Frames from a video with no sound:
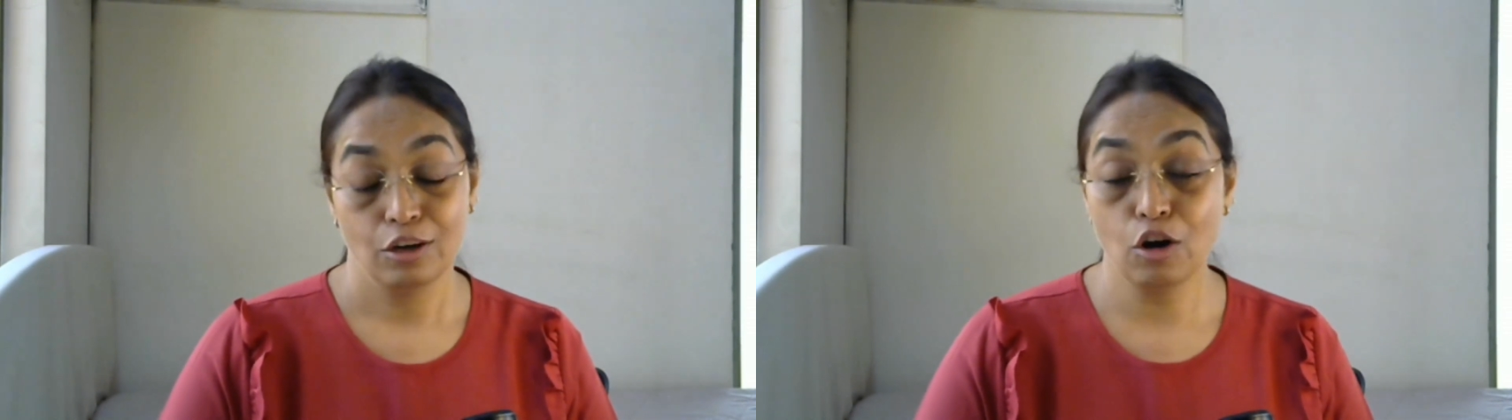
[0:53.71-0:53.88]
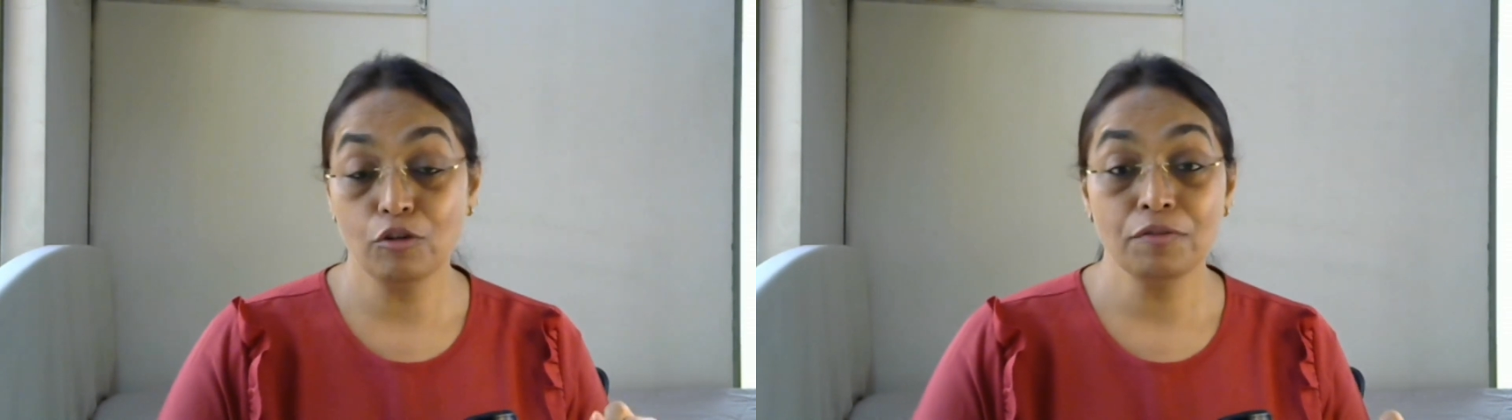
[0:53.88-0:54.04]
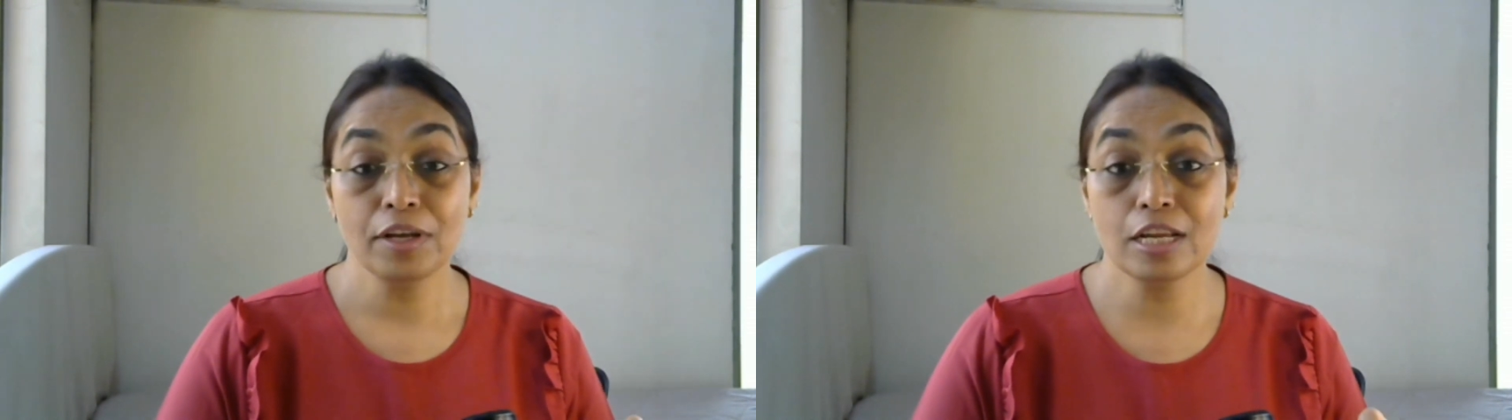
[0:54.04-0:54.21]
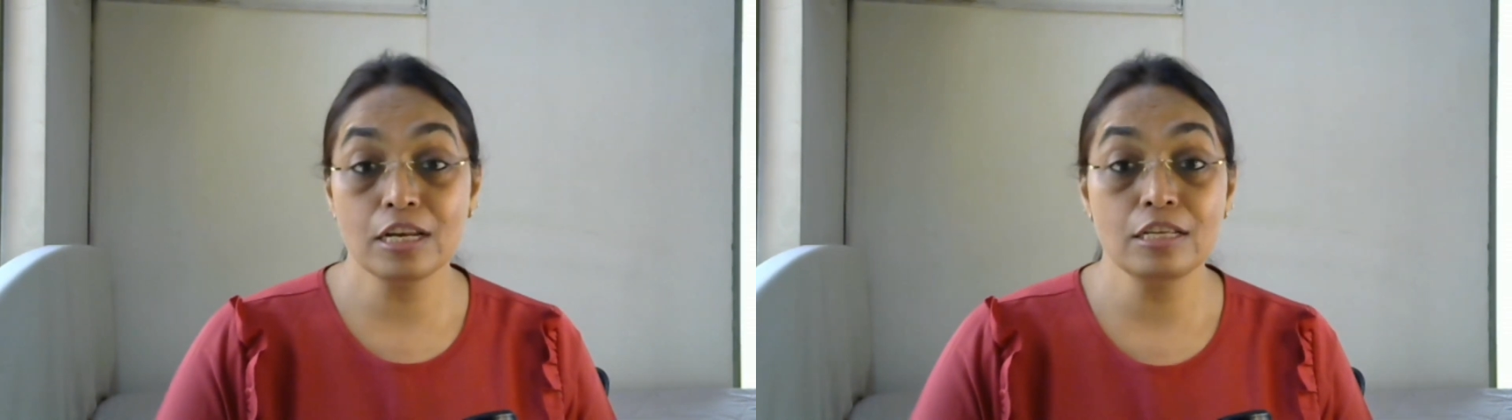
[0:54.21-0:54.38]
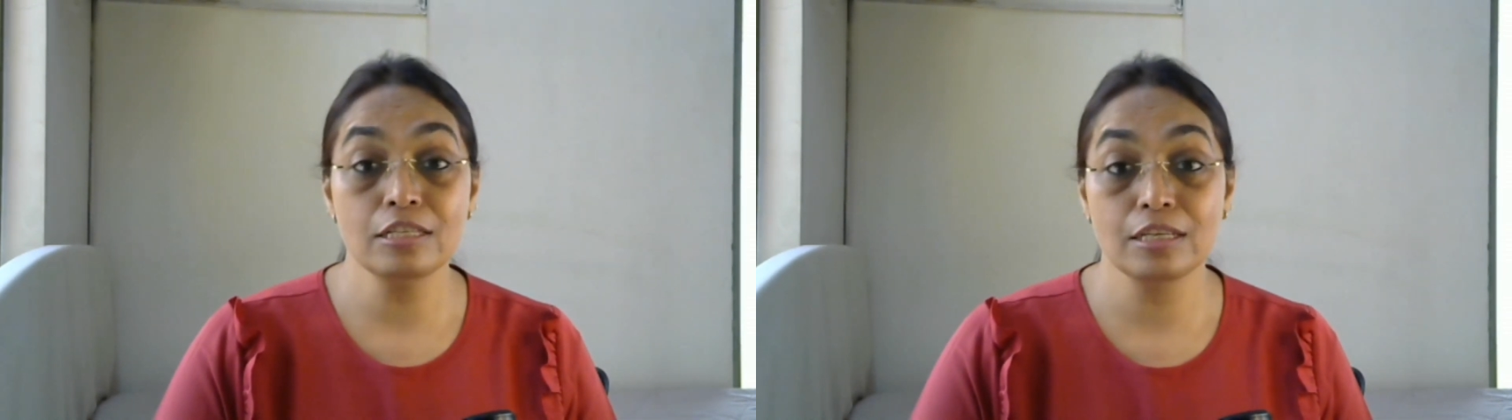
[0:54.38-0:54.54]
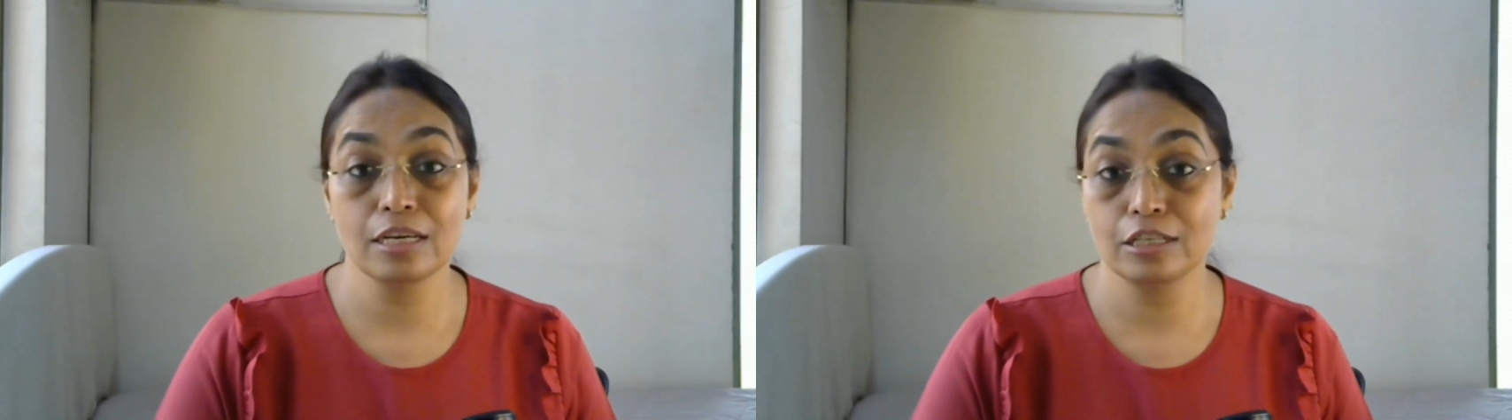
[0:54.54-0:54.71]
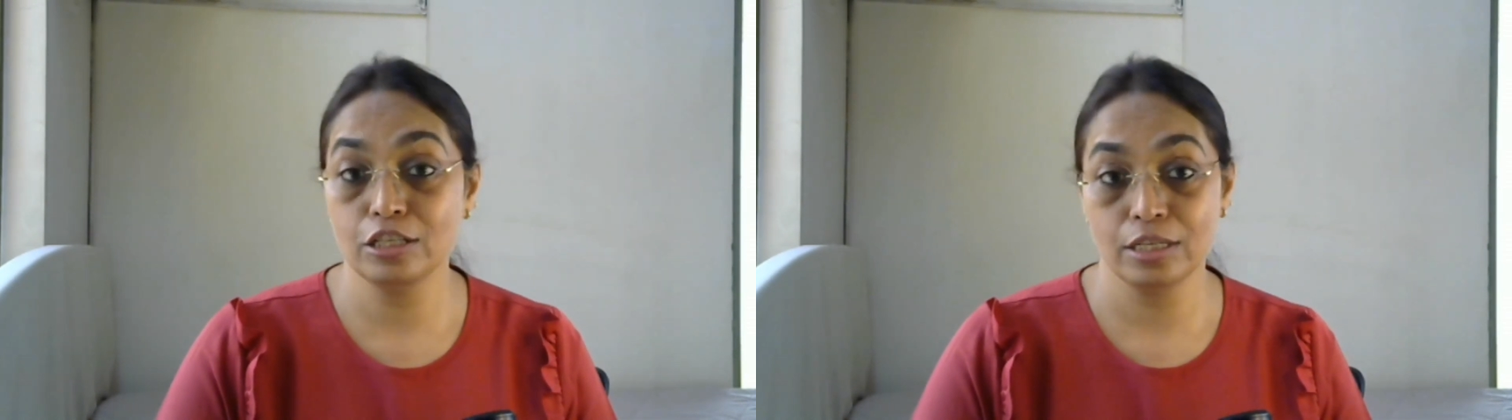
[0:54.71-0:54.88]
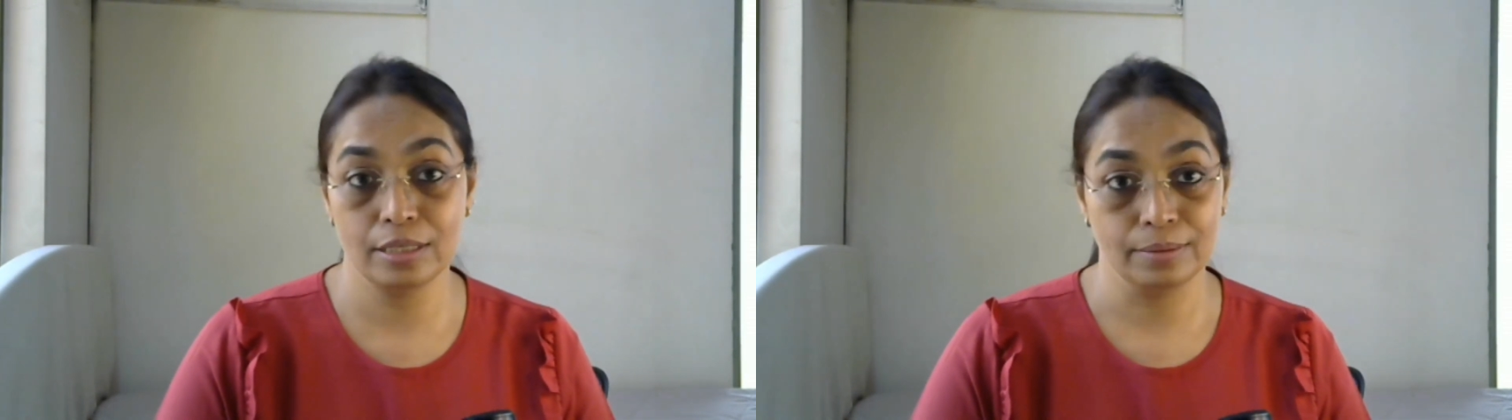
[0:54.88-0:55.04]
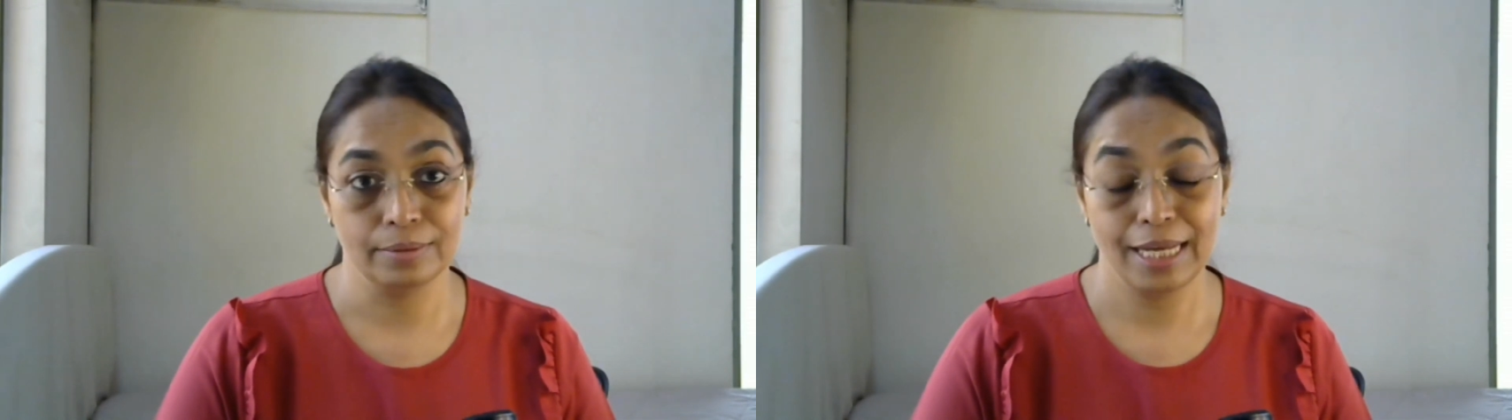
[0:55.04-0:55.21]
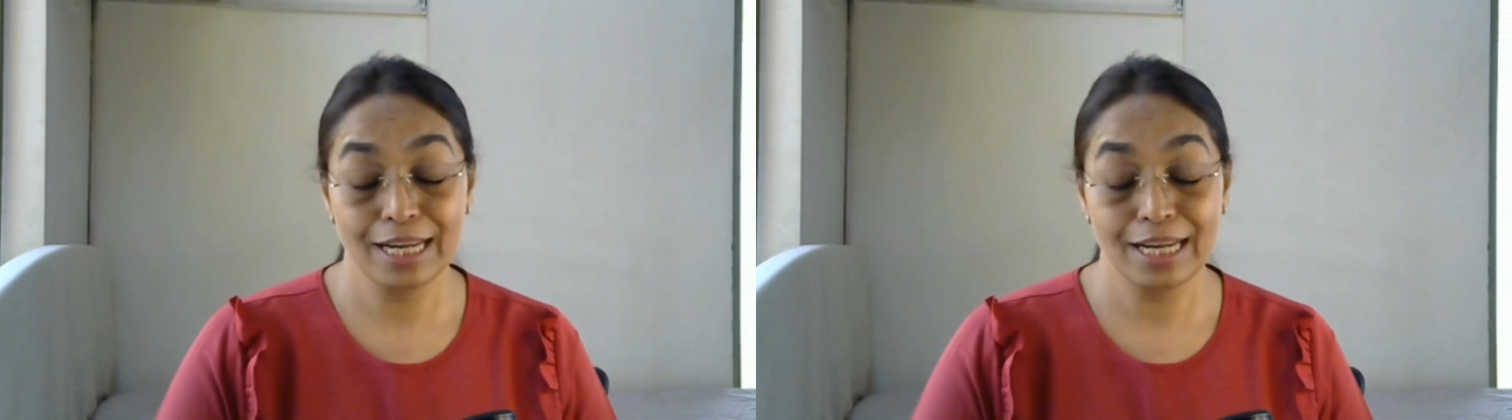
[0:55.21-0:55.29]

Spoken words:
of initiation,